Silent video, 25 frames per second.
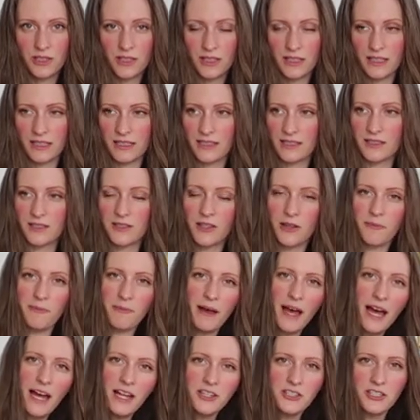this
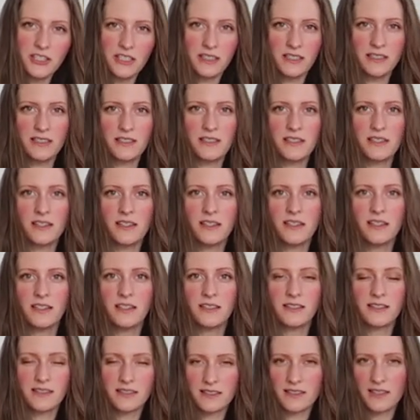imagined
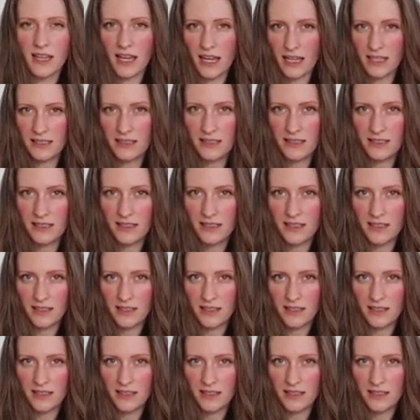state